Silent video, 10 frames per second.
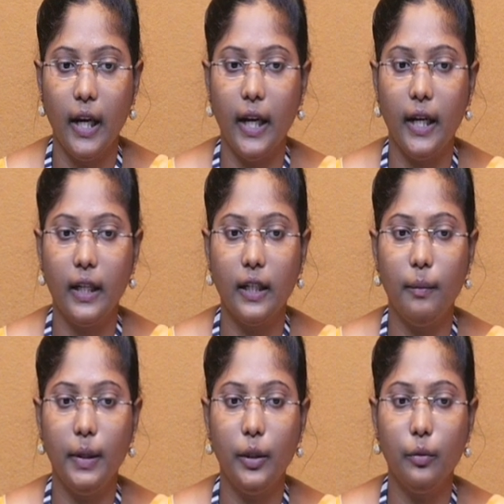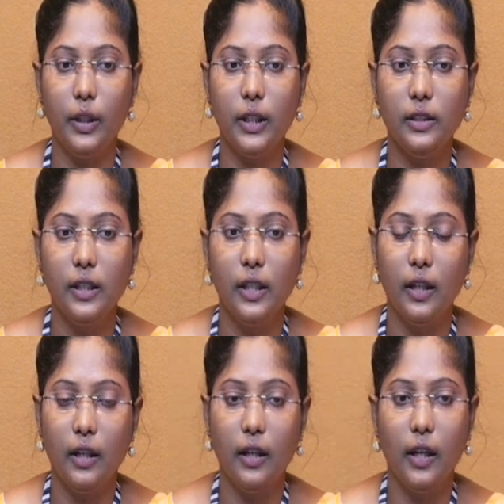And coming to
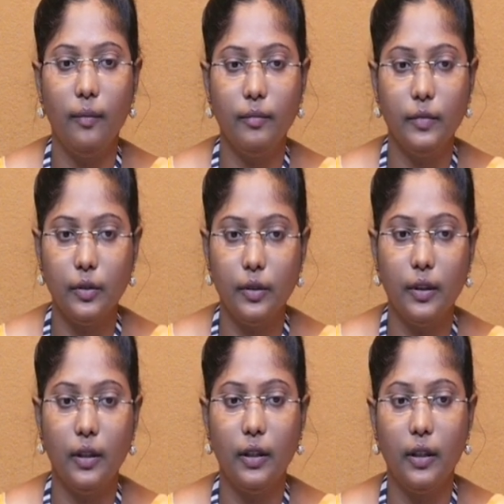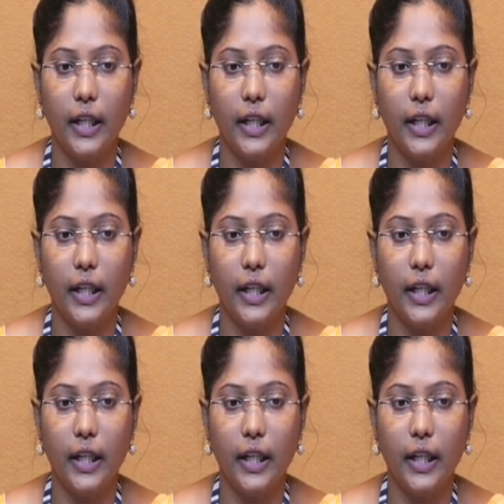the